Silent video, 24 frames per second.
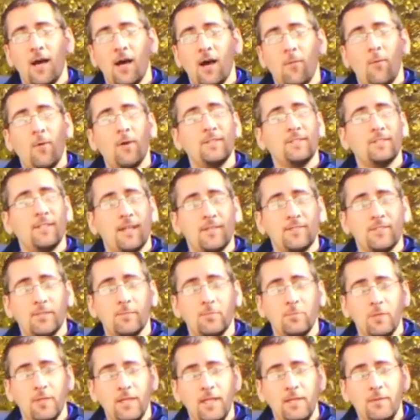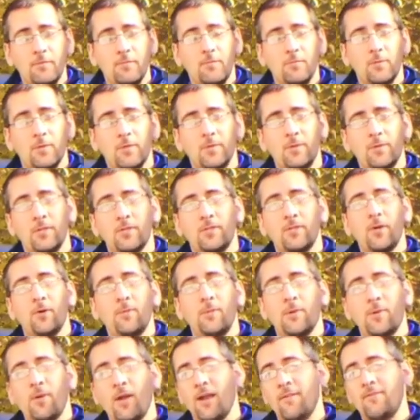Once that's complete, we'll do the
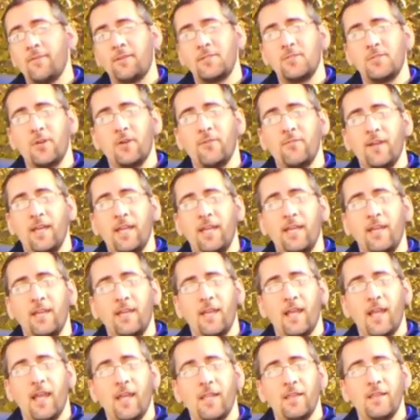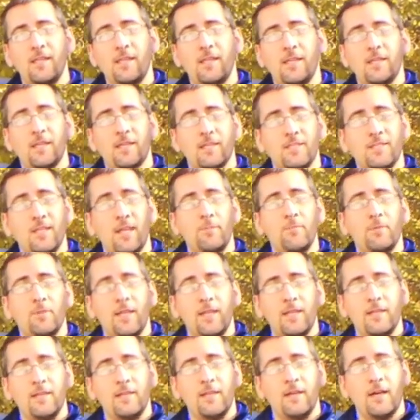topographic survey and the site
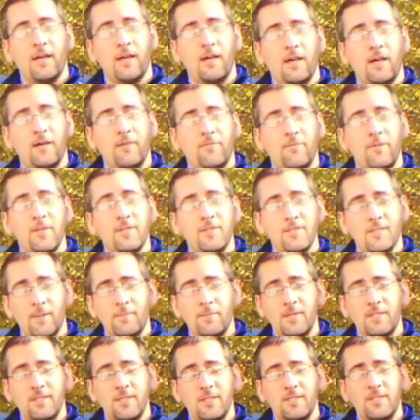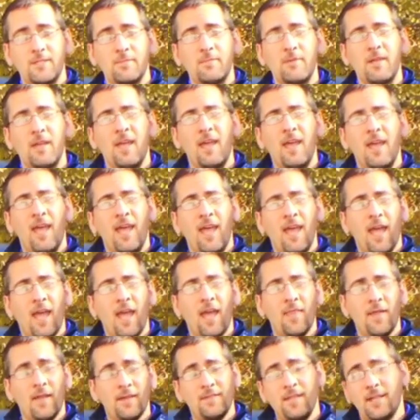plan for the septic system,
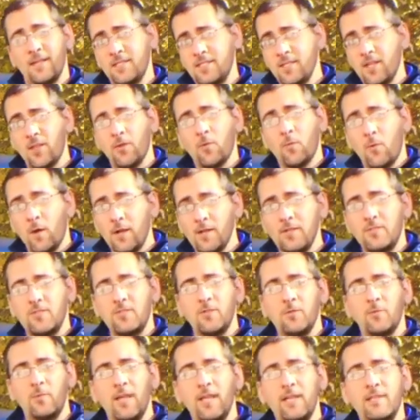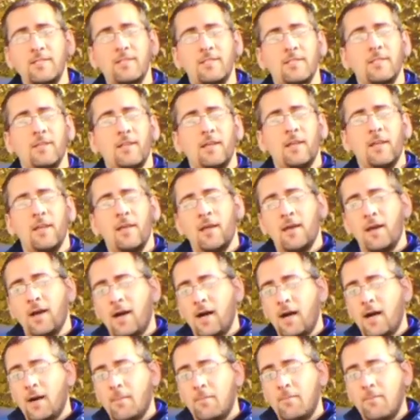and that takes another 1 to 2 weeks.
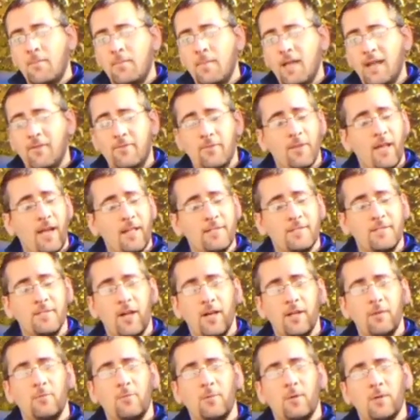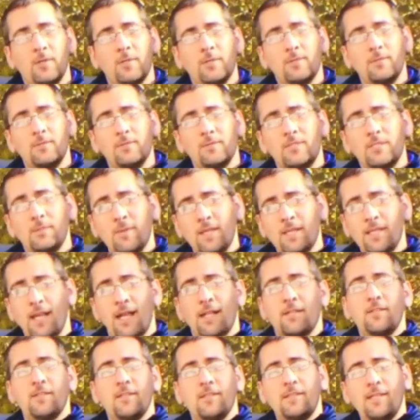After that's done, we'll submit
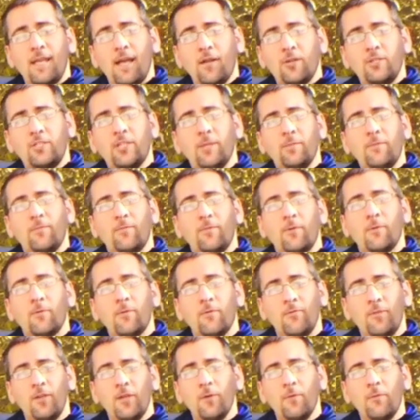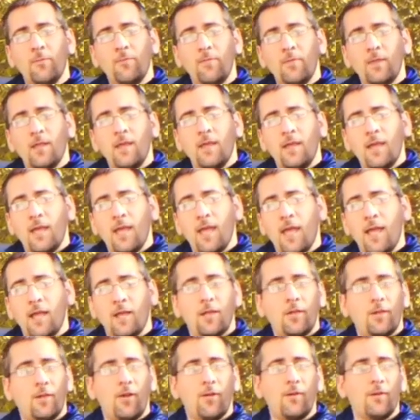that to the township for review, and
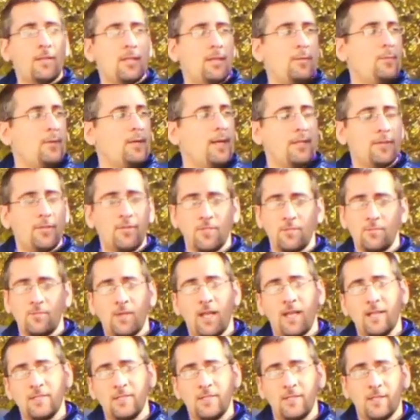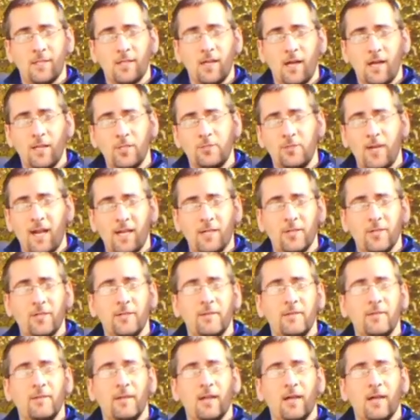concurrently we'll get those plans to the contractor,